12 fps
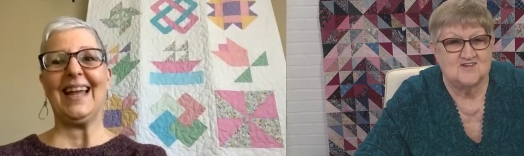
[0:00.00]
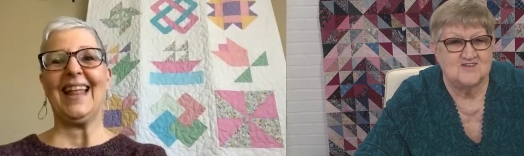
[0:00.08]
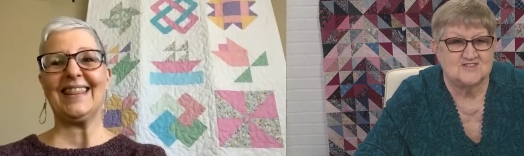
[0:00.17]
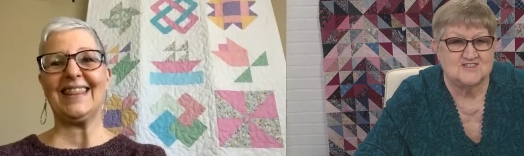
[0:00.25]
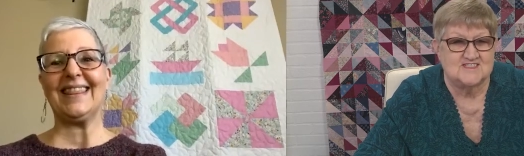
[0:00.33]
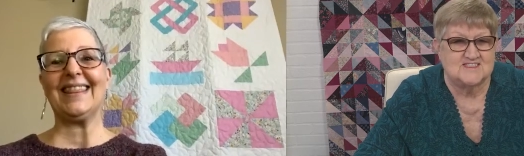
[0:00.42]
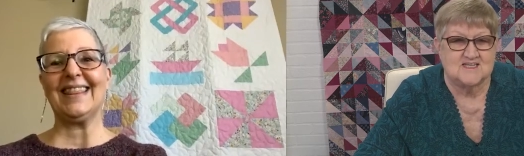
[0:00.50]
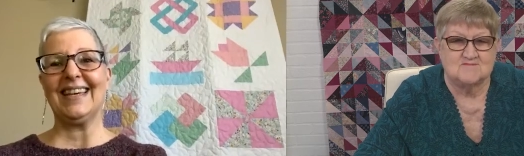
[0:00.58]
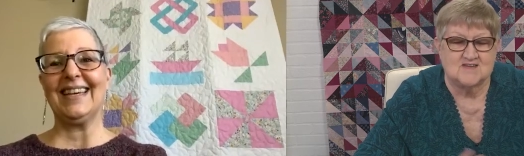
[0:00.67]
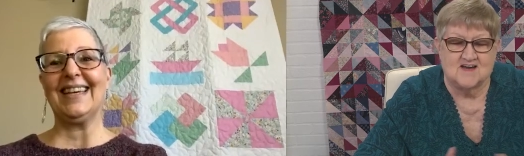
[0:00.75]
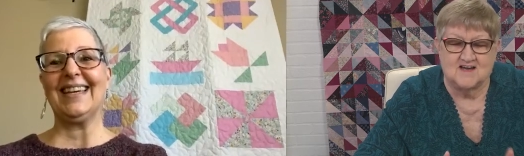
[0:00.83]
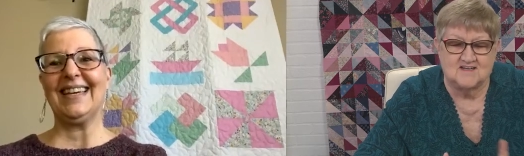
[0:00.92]
Speaker 1: usually
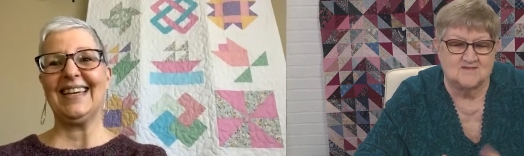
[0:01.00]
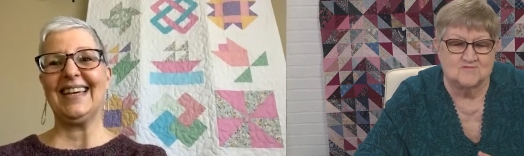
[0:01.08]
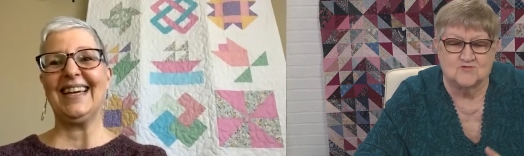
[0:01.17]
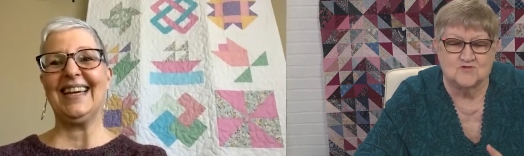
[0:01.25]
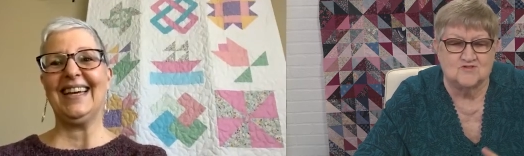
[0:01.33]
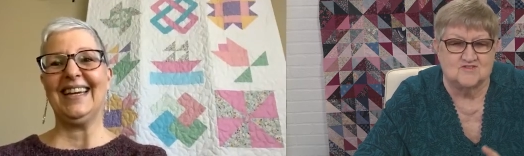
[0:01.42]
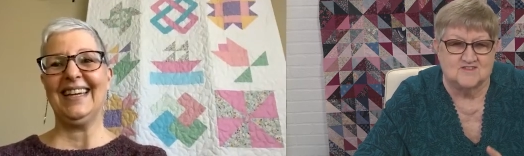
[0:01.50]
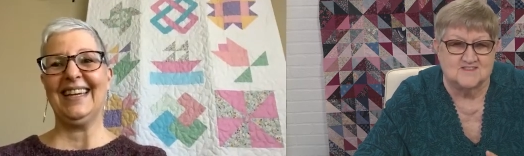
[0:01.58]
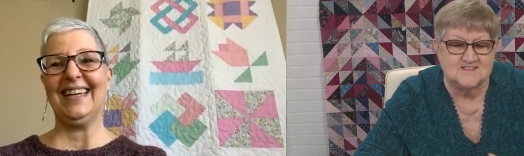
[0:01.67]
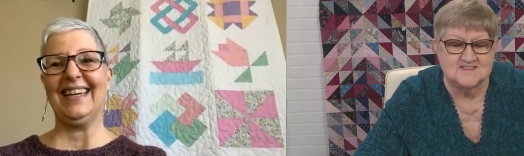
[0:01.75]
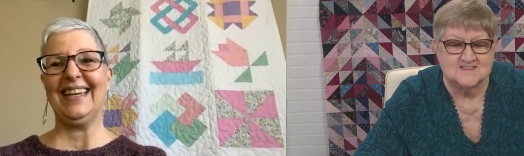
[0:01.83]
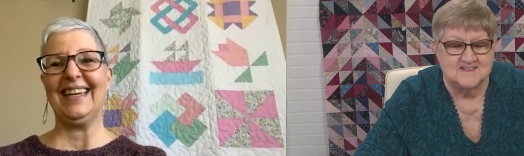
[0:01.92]
some kind of
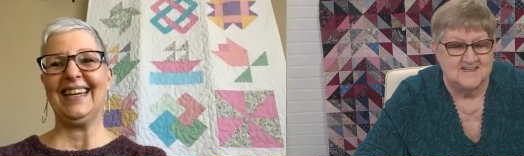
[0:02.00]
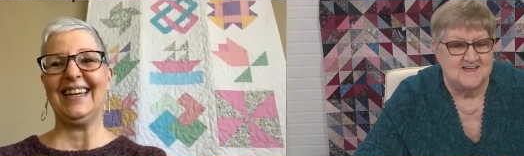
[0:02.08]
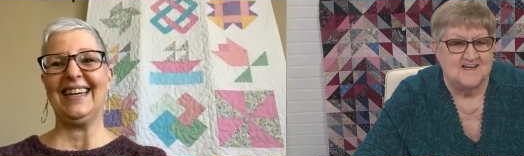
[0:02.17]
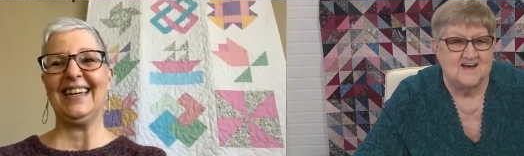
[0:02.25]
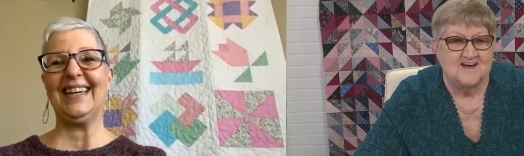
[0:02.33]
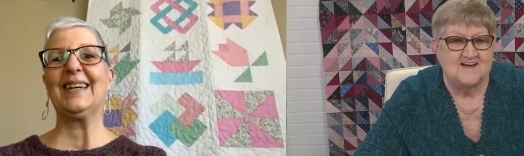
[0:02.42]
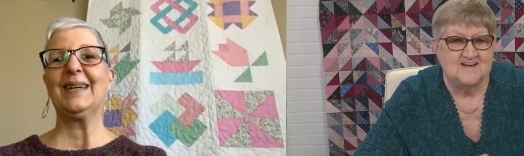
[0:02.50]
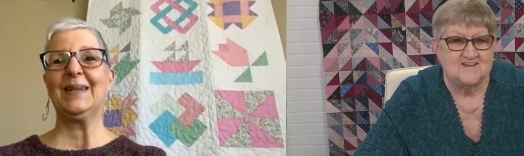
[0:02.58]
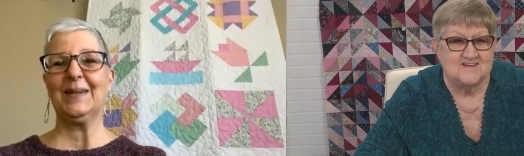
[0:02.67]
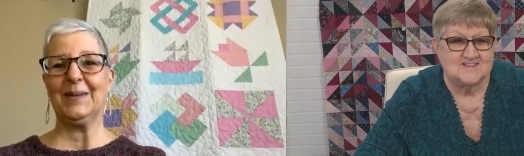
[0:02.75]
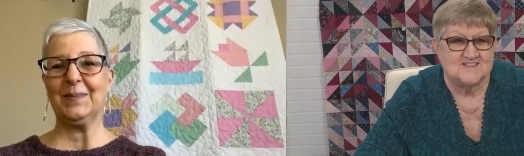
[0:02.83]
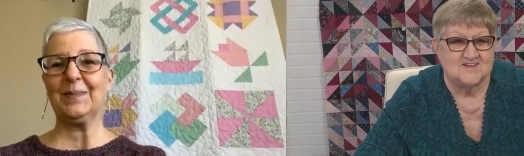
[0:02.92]
rules uh,
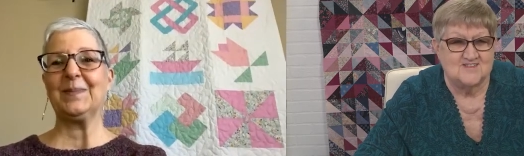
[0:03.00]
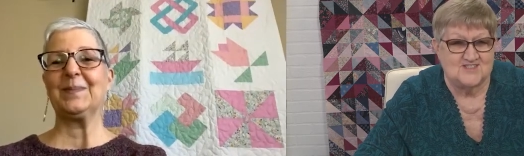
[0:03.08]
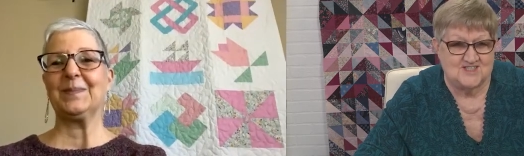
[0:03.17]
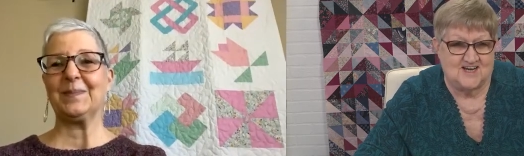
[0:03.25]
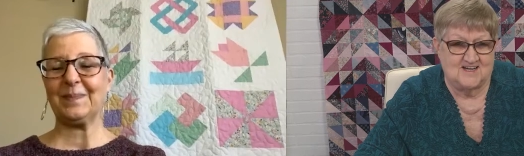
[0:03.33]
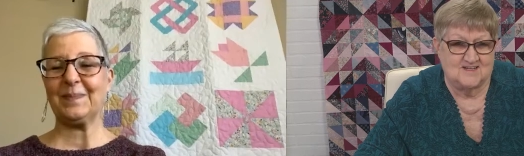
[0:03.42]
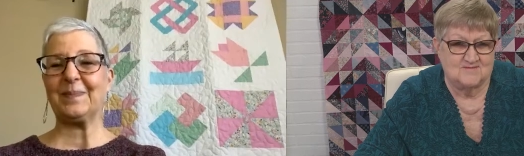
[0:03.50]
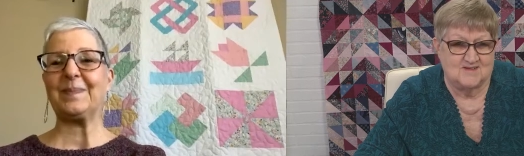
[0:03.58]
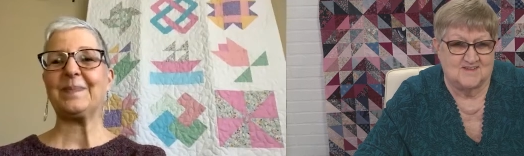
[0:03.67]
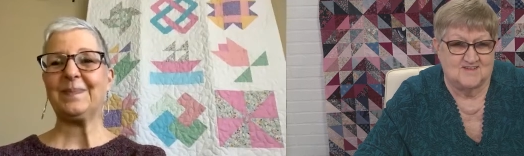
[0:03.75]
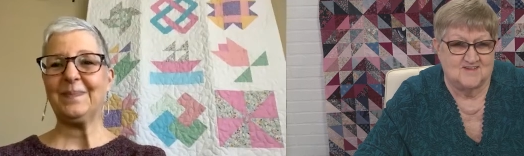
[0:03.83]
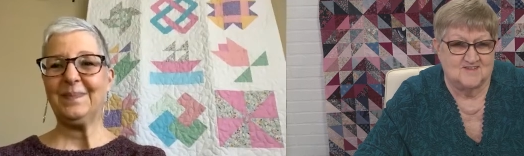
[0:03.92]
associated
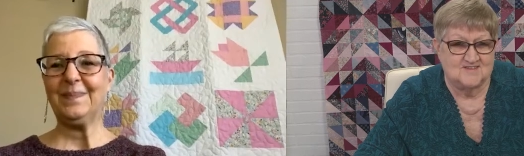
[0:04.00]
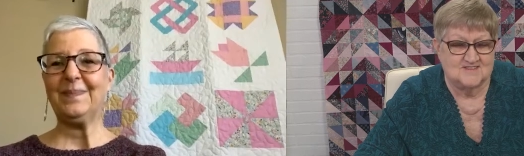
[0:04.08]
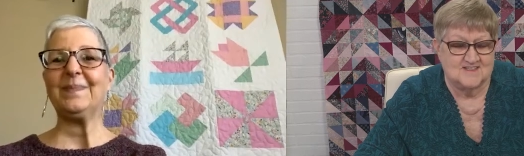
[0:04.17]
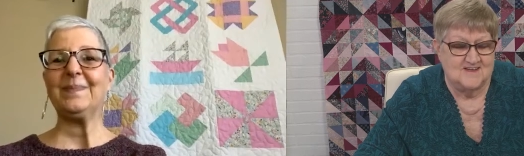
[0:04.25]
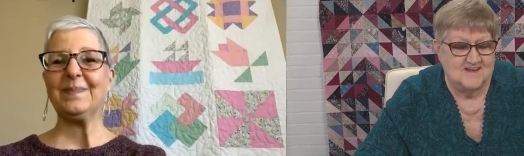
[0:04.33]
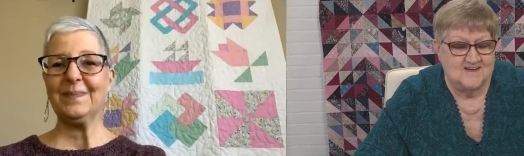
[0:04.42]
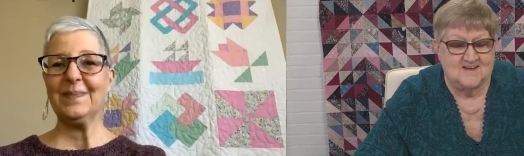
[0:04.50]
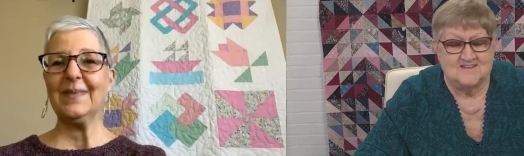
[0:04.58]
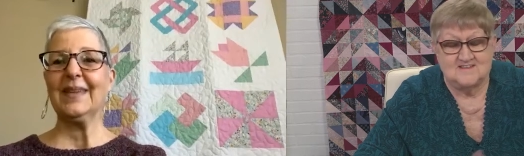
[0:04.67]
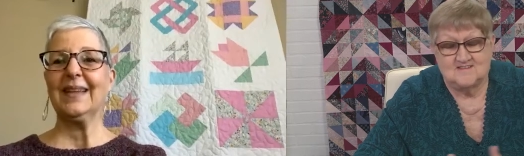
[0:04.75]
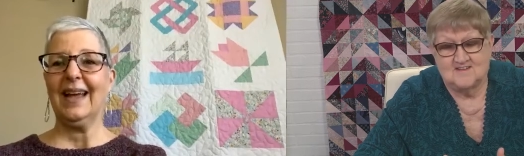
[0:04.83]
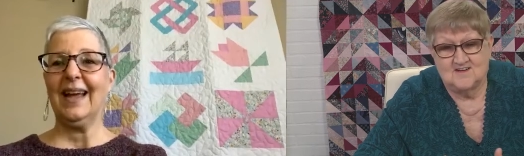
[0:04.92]
with those.
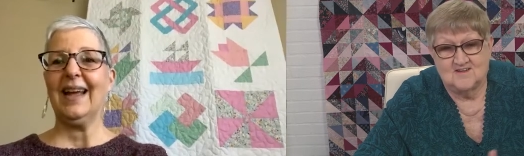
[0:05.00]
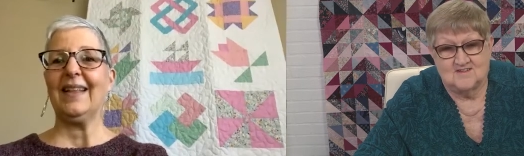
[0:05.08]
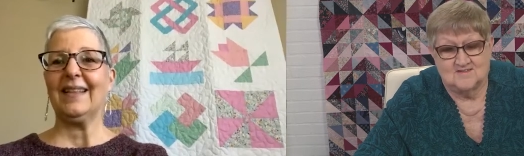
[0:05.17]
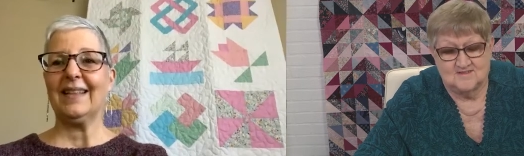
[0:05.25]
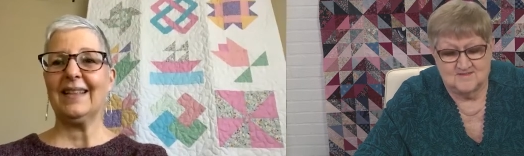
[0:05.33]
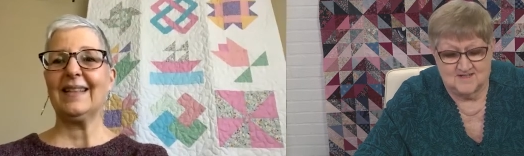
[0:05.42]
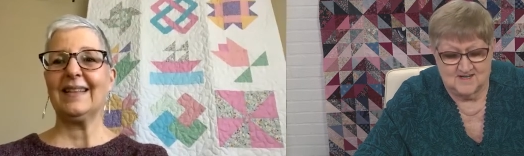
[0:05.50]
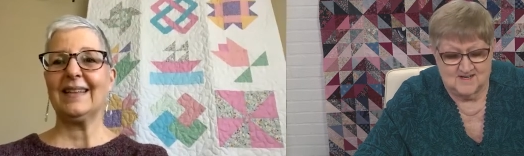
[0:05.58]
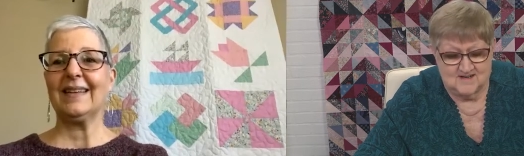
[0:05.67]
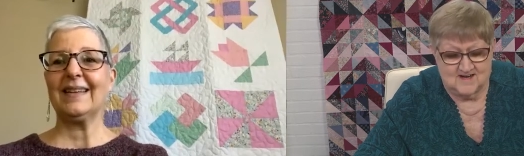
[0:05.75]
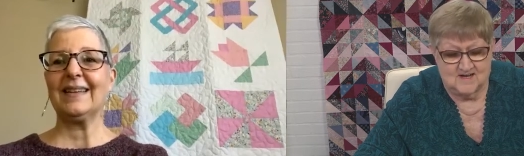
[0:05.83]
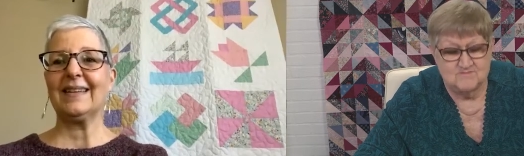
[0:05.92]
And you know,
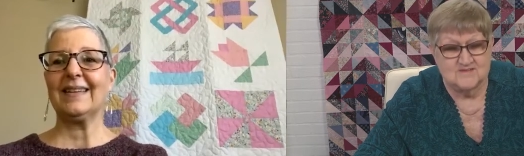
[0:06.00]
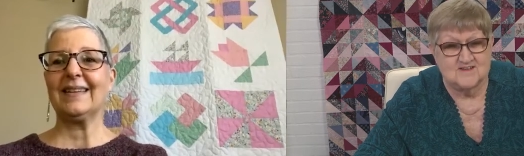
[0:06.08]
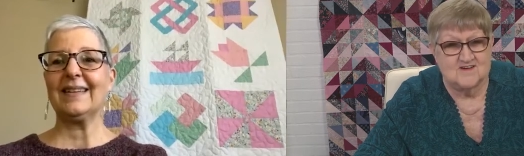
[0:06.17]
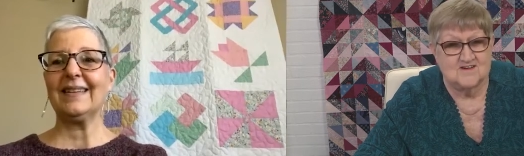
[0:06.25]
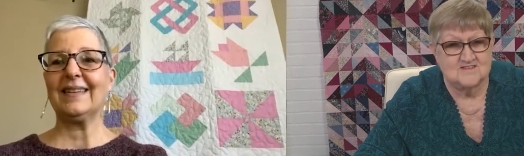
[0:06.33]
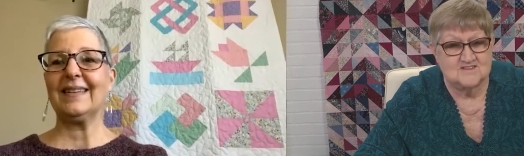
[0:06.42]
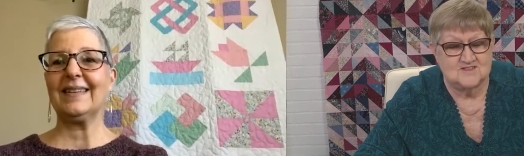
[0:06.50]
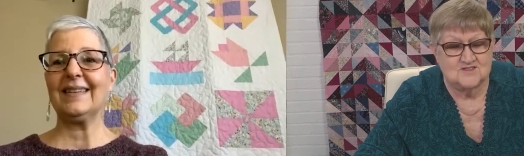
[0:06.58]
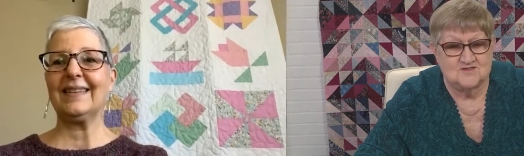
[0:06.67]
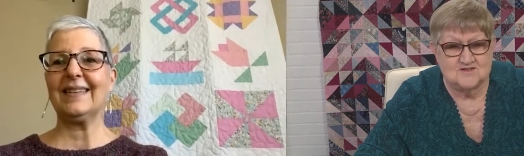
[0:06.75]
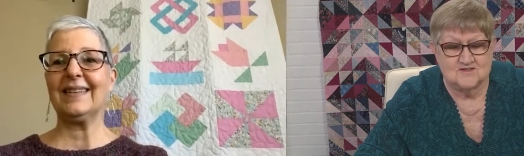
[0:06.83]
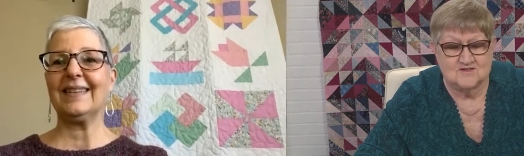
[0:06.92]
uh, I belonged
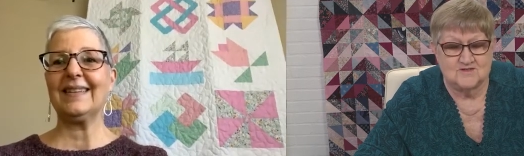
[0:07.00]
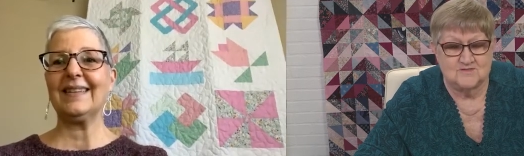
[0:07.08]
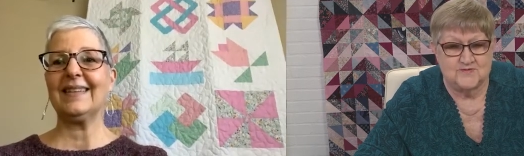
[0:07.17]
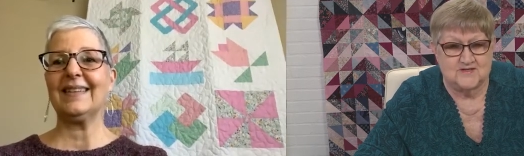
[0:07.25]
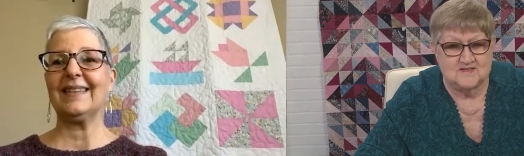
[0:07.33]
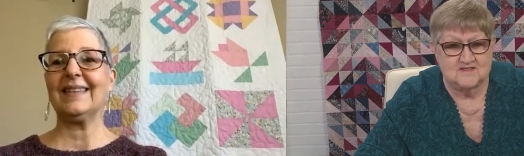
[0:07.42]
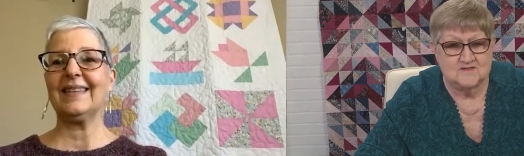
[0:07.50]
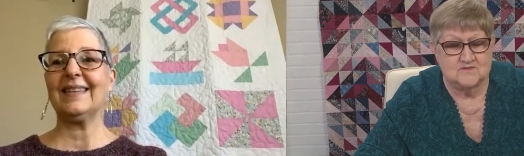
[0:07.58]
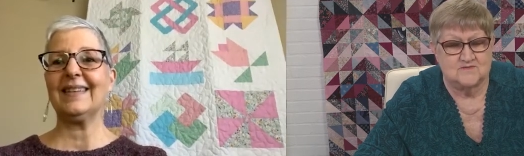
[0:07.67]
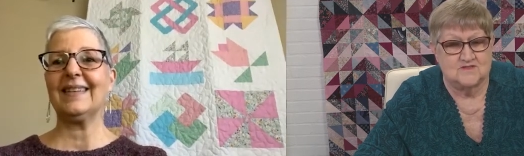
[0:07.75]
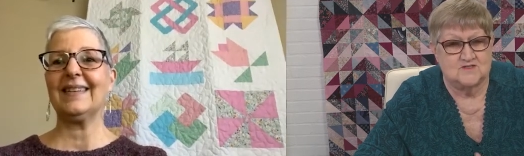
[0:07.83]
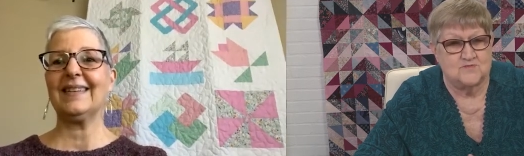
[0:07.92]
to a group in
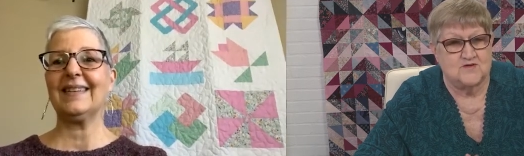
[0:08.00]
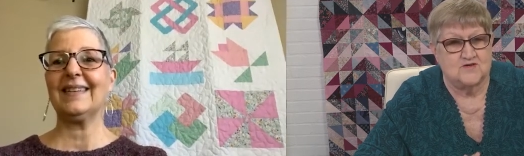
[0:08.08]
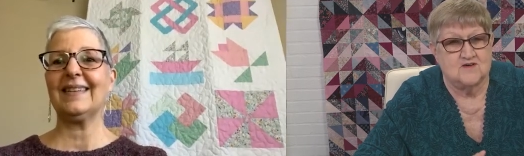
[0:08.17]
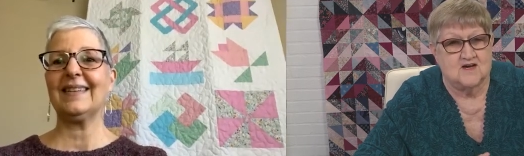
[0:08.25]
Dubuque,